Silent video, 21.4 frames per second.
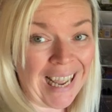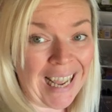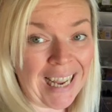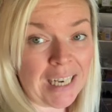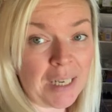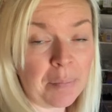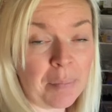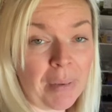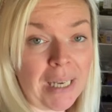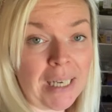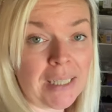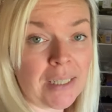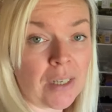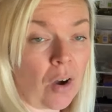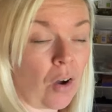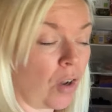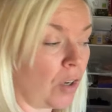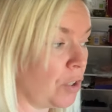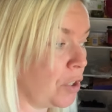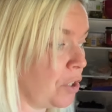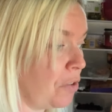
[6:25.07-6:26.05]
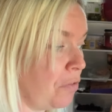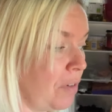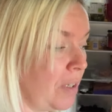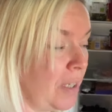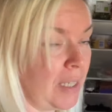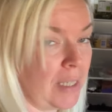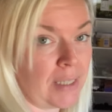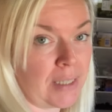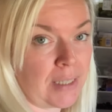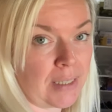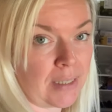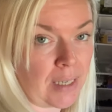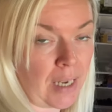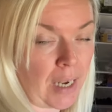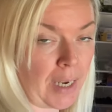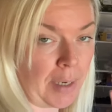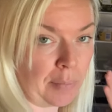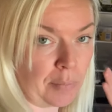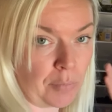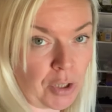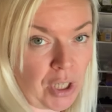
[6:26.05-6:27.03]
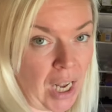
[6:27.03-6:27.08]
any meat at all during this
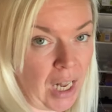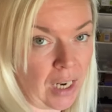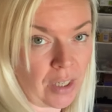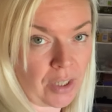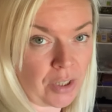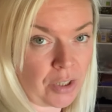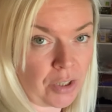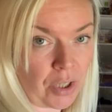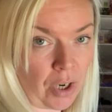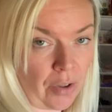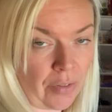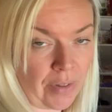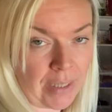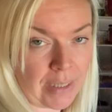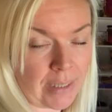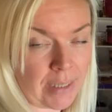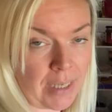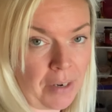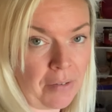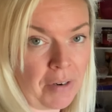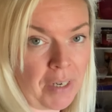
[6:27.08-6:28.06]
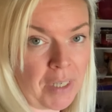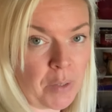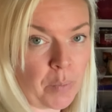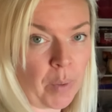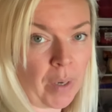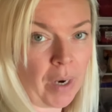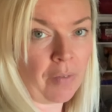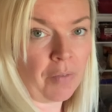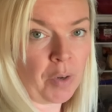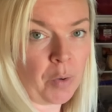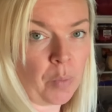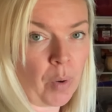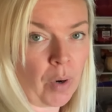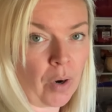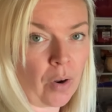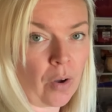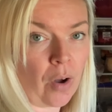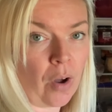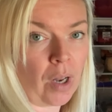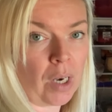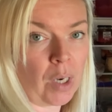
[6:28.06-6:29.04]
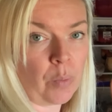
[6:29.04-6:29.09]
um, challenge or this series, whatever you want to
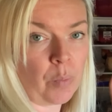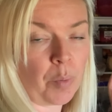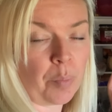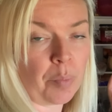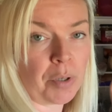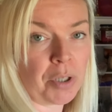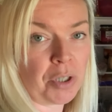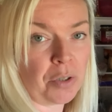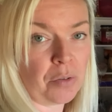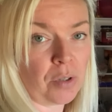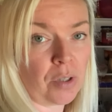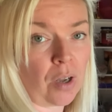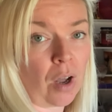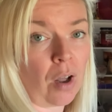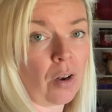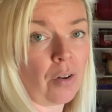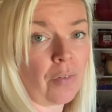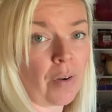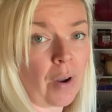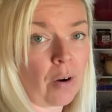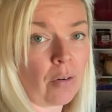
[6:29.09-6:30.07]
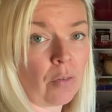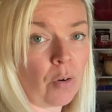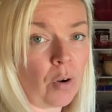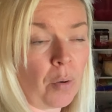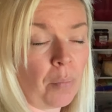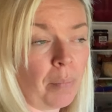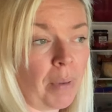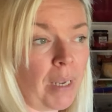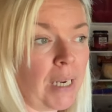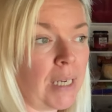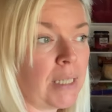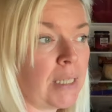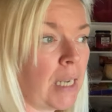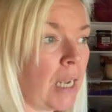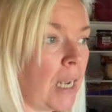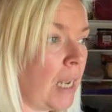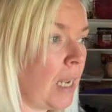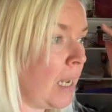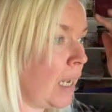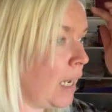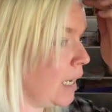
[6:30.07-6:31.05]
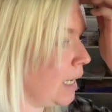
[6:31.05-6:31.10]
call it. We produce all of our own meat.
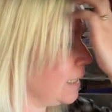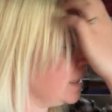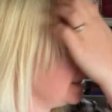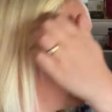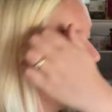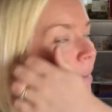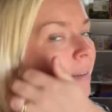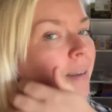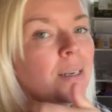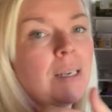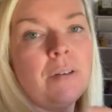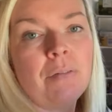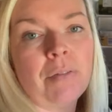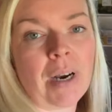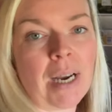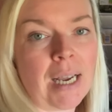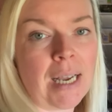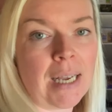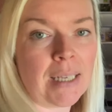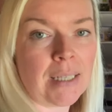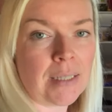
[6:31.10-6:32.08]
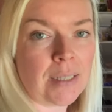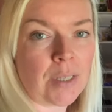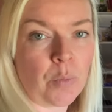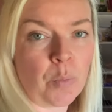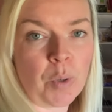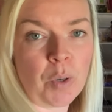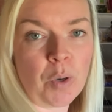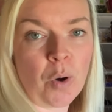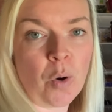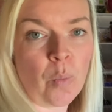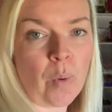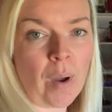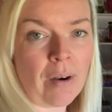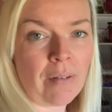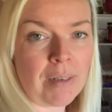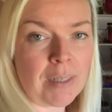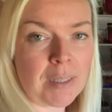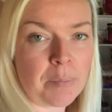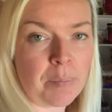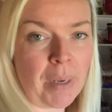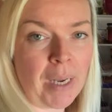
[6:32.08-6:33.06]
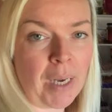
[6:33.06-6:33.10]
It's ethically raised and we know where
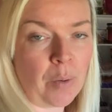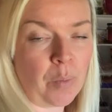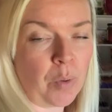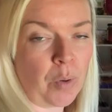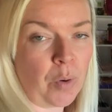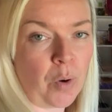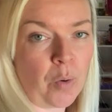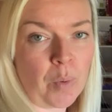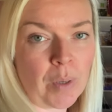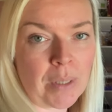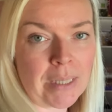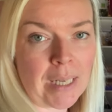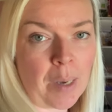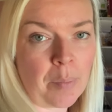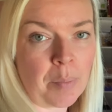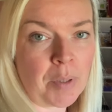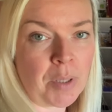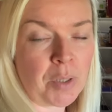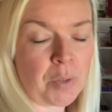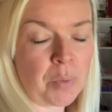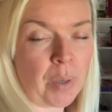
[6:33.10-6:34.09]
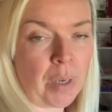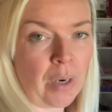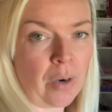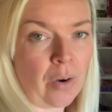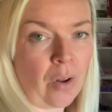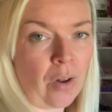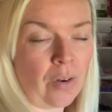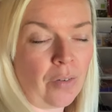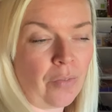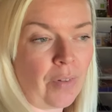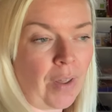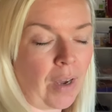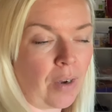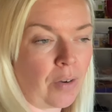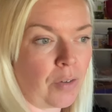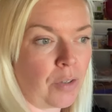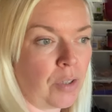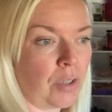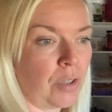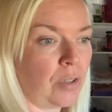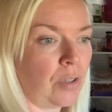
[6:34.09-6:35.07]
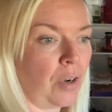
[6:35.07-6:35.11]
it's been, we know what's happened to it and all of that
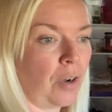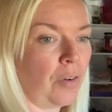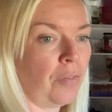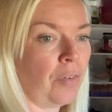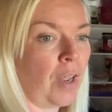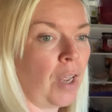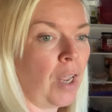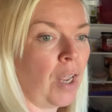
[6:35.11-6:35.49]
good stuff